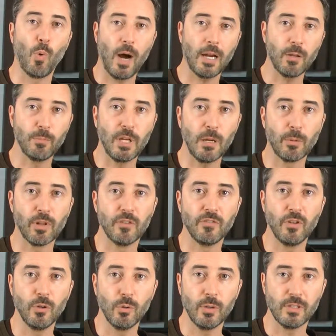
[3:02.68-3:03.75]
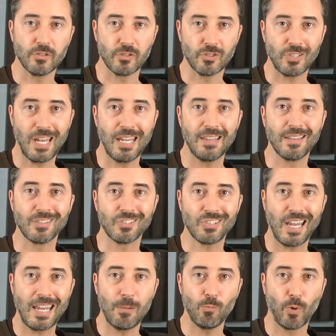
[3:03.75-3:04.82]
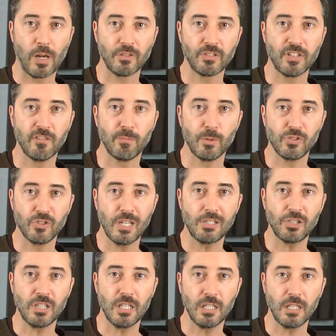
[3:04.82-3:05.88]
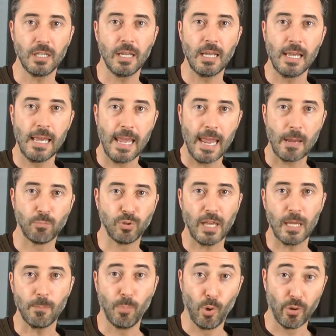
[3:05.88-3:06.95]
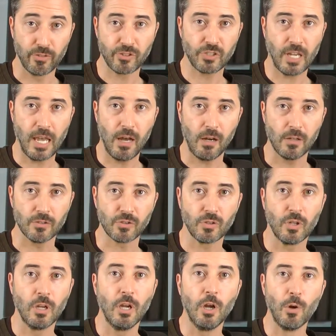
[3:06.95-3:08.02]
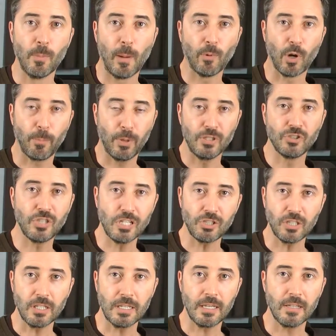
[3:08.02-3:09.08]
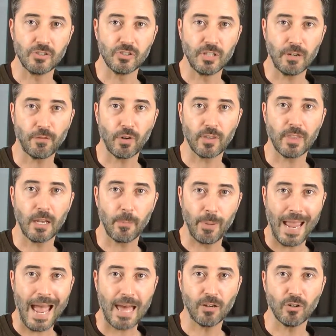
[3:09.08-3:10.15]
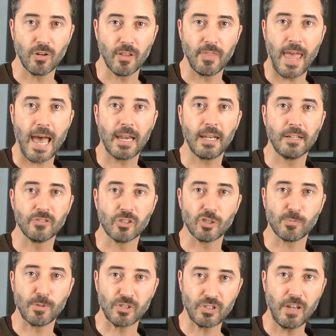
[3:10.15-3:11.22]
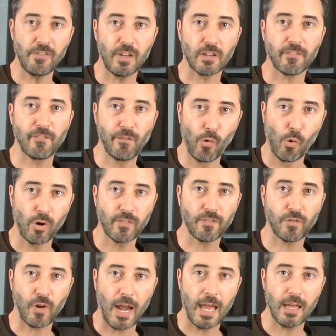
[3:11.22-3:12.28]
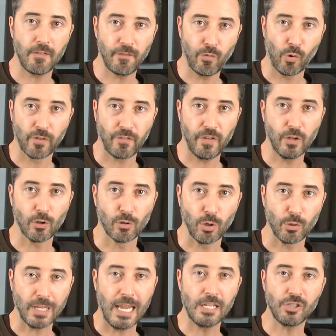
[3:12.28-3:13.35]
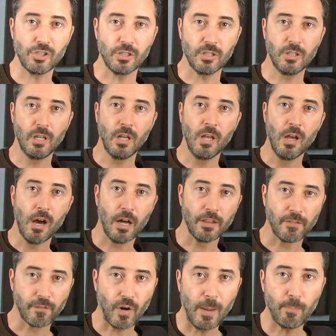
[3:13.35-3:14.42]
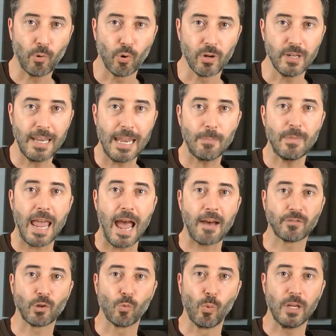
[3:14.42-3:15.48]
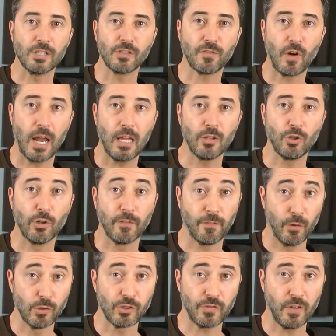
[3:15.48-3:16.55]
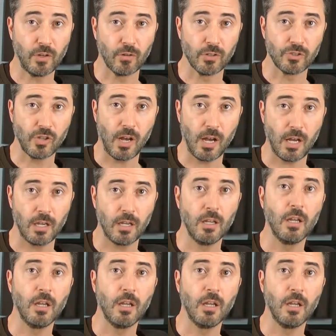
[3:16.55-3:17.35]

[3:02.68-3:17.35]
want to be able to do is to stay in the same relative position and play both scales. Remember, a position is different than a pattern in that it's a specific 4-fret, 4-finger location on the fretboard named after which fret your first finger is on.